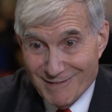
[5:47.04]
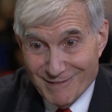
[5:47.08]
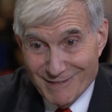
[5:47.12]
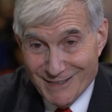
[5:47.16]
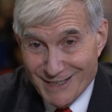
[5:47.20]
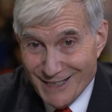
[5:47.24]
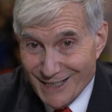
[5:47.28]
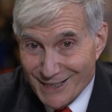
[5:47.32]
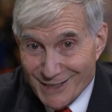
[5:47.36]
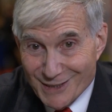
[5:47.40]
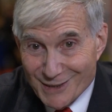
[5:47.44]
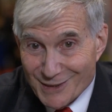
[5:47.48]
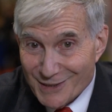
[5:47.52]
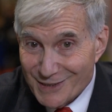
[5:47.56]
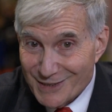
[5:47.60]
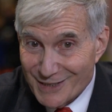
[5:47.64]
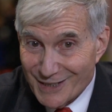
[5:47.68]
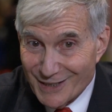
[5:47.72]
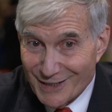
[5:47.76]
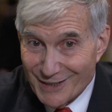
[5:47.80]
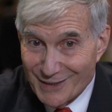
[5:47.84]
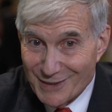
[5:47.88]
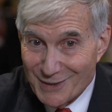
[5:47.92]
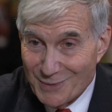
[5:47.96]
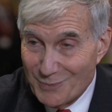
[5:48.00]
didn't
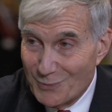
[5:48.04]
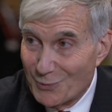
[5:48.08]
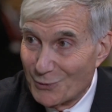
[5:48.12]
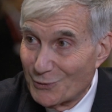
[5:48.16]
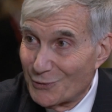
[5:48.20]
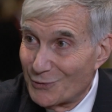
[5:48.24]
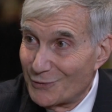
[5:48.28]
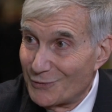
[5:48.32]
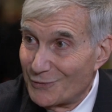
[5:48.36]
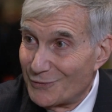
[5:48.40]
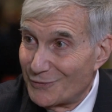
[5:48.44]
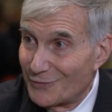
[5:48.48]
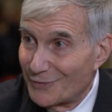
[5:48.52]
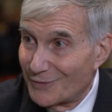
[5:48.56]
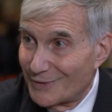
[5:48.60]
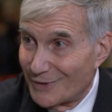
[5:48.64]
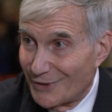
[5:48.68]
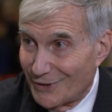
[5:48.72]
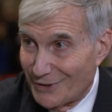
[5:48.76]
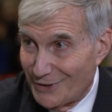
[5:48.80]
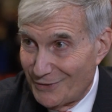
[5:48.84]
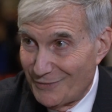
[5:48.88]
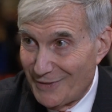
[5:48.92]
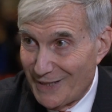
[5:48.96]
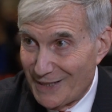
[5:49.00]
uh, improve
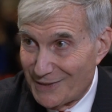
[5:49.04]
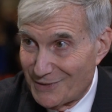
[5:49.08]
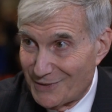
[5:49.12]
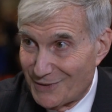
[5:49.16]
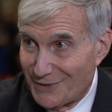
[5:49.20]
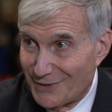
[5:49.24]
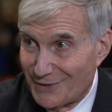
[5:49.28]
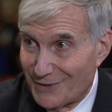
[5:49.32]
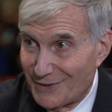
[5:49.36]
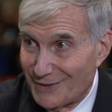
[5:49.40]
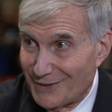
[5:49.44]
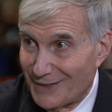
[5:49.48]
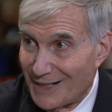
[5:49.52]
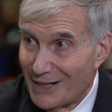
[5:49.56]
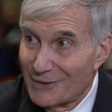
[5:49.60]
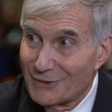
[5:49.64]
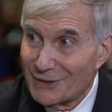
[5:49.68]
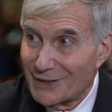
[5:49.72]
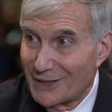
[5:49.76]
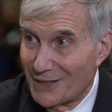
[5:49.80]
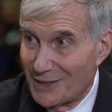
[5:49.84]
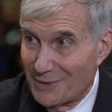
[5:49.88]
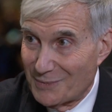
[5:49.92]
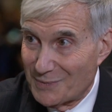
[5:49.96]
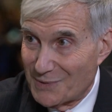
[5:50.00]
cardiovascular
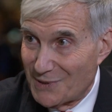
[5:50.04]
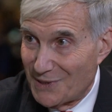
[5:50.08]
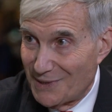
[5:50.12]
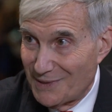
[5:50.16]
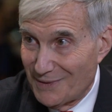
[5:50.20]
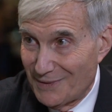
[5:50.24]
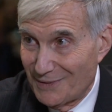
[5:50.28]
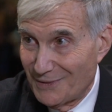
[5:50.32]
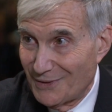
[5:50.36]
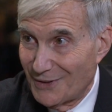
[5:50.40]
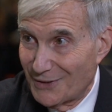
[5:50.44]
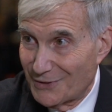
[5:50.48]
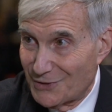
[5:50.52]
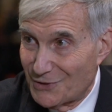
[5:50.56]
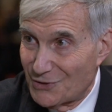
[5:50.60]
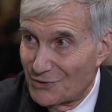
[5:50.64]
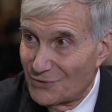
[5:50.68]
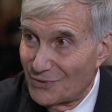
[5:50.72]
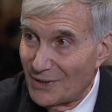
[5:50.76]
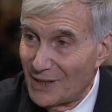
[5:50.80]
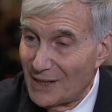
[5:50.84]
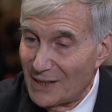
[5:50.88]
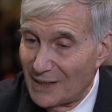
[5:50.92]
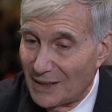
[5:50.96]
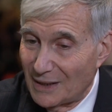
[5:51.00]
outcomes in a large
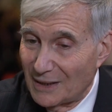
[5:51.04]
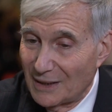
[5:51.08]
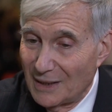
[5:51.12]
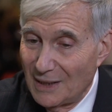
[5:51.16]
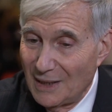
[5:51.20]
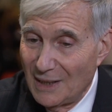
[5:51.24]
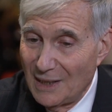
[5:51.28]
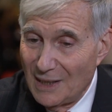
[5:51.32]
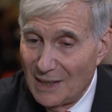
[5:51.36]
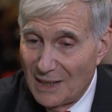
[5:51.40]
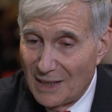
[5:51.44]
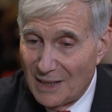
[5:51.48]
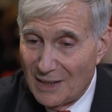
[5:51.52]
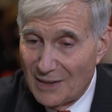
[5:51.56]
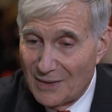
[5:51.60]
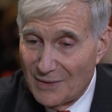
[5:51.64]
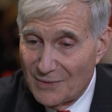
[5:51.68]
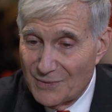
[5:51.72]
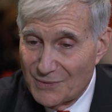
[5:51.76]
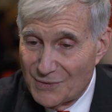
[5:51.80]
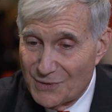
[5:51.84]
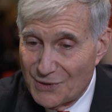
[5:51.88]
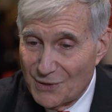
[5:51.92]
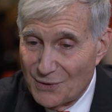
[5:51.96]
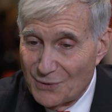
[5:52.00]
trial.
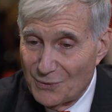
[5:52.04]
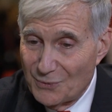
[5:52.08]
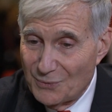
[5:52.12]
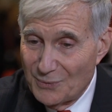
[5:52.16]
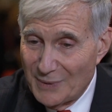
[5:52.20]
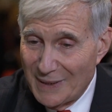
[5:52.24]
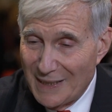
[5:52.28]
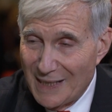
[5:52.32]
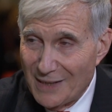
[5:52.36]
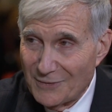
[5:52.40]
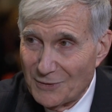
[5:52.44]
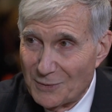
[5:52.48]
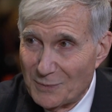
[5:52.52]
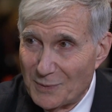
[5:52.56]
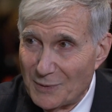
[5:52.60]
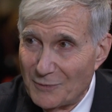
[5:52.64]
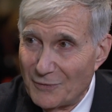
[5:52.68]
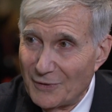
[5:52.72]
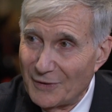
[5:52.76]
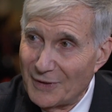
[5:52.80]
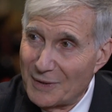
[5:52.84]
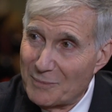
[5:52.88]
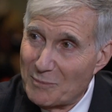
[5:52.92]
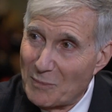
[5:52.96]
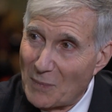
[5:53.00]
Uh, so we have to be
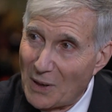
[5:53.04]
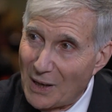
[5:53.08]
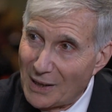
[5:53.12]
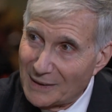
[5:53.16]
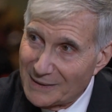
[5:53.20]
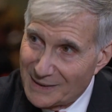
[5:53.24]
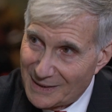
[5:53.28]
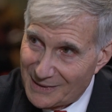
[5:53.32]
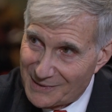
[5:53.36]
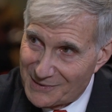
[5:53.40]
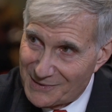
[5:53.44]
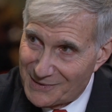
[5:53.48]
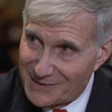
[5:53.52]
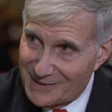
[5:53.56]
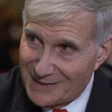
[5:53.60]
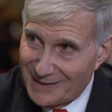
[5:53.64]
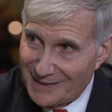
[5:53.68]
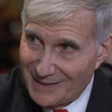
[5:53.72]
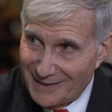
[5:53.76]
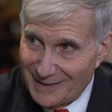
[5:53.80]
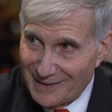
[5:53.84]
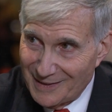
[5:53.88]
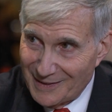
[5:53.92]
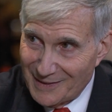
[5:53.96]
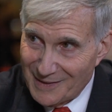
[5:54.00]
very modest
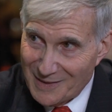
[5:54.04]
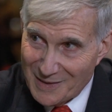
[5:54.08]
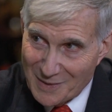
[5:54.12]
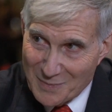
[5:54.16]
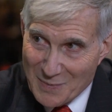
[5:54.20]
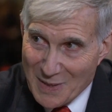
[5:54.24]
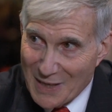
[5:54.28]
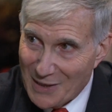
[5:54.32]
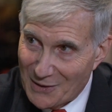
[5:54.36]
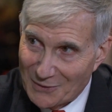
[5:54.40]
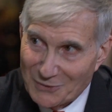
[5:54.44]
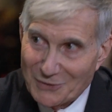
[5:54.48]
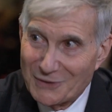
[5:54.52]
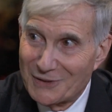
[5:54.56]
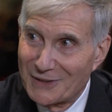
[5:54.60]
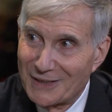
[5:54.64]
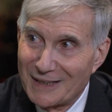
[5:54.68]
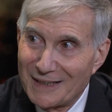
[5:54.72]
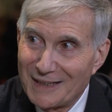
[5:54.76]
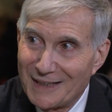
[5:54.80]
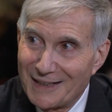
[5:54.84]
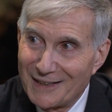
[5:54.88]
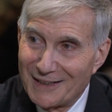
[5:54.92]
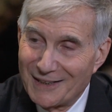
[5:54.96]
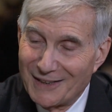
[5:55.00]
uh, about
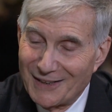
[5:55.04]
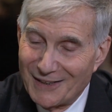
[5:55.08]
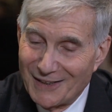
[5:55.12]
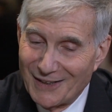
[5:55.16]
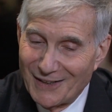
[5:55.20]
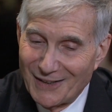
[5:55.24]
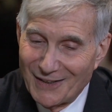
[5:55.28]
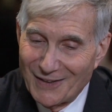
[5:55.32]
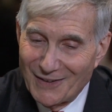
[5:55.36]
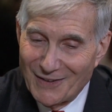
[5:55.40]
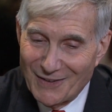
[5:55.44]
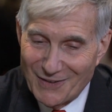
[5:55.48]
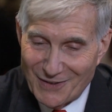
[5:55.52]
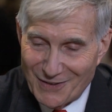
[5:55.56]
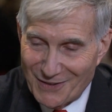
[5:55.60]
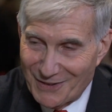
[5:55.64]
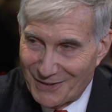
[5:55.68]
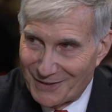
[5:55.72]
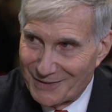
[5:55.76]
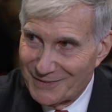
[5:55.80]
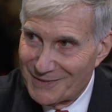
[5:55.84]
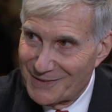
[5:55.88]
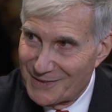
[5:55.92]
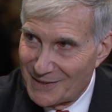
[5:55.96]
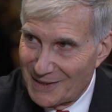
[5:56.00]
uh,
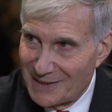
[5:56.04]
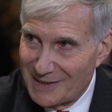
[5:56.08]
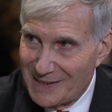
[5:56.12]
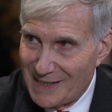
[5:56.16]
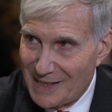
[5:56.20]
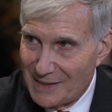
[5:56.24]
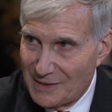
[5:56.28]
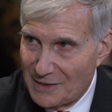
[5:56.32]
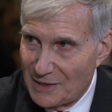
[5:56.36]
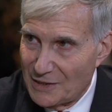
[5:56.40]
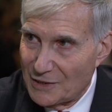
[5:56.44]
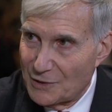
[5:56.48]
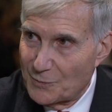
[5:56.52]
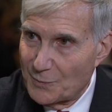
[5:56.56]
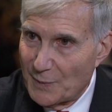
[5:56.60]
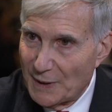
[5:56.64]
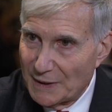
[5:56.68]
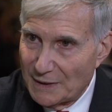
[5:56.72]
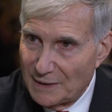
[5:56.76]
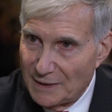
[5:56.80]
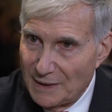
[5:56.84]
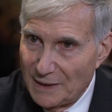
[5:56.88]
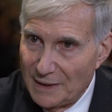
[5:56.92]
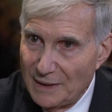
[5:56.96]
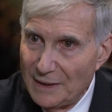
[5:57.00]
our successes,
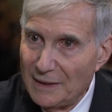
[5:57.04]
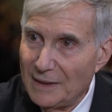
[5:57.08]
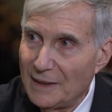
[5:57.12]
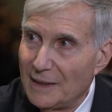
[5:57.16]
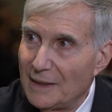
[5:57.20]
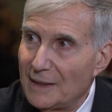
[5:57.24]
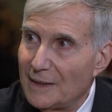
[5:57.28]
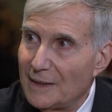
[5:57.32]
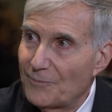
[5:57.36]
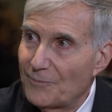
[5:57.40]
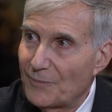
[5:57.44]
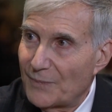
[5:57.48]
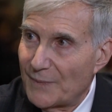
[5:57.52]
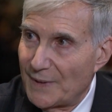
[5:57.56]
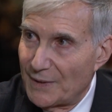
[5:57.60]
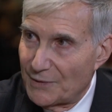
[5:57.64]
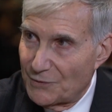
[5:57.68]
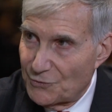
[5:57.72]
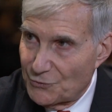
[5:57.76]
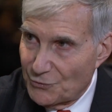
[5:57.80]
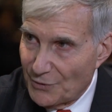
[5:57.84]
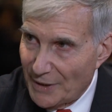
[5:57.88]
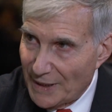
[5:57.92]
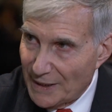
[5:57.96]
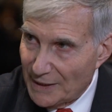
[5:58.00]
but the, the
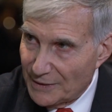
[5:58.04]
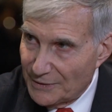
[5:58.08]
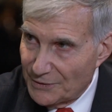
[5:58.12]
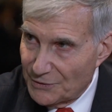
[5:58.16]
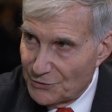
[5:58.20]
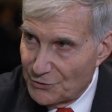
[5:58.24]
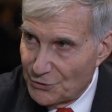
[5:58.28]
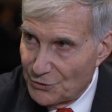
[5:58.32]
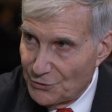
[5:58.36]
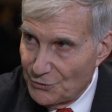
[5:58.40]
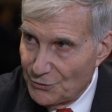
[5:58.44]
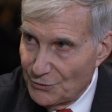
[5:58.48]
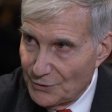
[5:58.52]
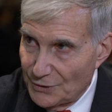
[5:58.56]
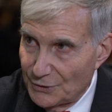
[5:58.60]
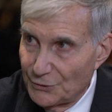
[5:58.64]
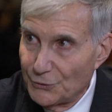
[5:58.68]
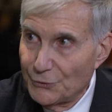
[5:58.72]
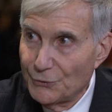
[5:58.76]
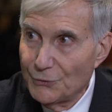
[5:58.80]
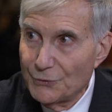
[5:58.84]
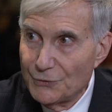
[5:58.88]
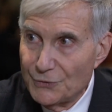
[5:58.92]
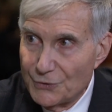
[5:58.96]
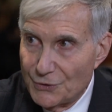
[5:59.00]
trial that you
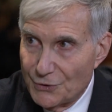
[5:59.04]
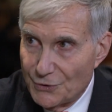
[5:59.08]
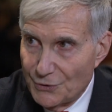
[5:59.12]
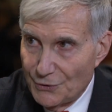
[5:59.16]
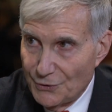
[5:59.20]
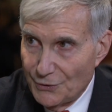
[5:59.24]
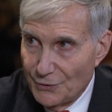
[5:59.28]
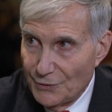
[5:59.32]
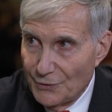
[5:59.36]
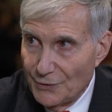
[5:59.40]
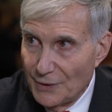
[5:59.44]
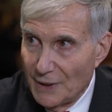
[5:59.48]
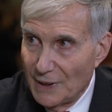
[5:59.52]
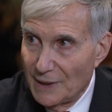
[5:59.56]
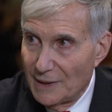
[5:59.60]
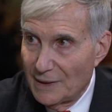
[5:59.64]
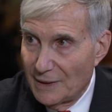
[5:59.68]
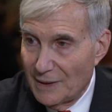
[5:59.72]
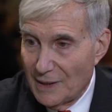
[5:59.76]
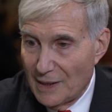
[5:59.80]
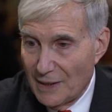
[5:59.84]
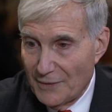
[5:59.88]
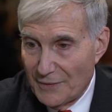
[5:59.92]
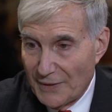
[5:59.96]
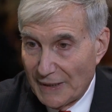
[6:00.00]
allude to,
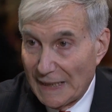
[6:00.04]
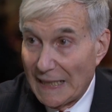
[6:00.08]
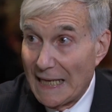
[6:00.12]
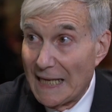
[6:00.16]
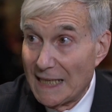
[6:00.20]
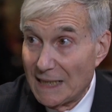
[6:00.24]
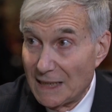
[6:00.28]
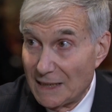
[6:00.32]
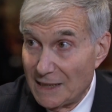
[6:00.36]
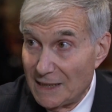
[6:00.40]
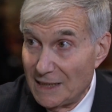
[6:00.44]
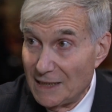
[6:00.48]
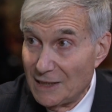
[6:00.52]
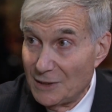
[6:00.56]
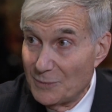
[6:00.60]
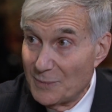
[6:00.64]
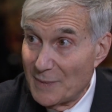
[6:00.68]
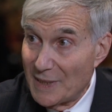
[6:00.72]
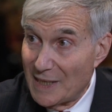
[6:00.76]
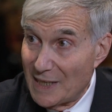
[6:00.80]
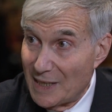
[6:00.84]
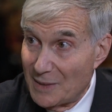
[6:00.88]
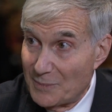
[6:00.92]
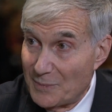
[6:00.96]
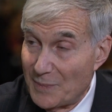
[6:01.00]
uh, the
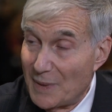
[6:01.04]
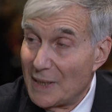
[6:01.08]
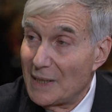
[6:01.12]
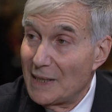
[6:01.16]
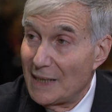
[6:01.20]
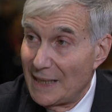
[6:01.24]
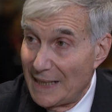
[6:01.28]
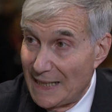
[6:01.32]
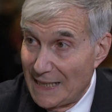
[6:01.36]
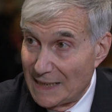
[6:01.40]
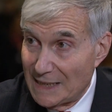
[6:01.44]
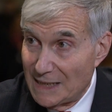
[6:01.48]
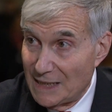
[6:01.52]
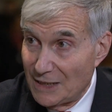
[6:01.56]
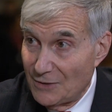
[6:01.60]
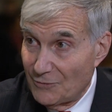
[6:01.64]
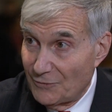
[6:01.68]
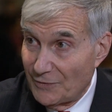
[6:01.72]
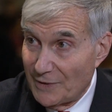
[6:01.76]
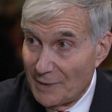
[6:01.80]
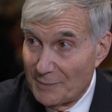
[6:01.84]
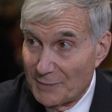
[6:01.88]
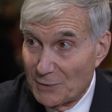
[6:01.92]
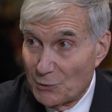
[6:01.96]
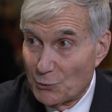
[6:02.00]
canakinumab
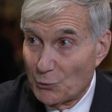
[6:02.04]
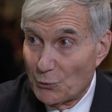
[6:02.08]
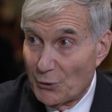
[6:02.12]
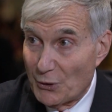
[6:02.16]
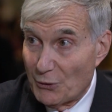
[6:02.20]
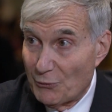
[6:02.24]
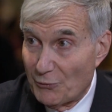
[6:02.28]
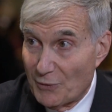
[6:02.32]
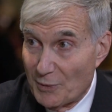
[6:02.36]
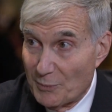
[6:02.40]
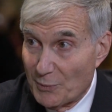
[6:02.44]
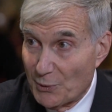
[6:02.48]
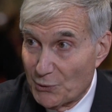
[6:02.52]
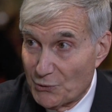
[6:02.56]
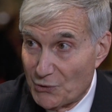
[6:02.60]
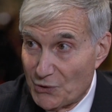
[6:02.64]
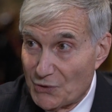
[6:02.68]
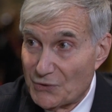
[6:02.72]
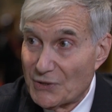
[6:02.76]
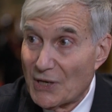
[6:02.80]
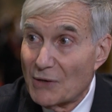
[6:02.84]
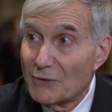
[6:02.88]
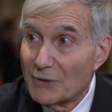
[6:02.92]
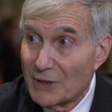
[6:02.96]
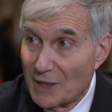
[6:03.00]
anti-inflammatory
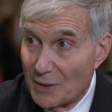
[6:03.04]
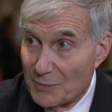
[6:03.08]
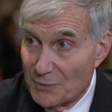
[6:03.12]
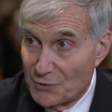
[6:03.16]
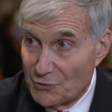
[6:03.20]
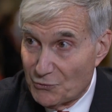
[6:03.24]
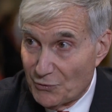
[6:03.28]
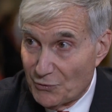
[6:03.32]
thrombosis outcomes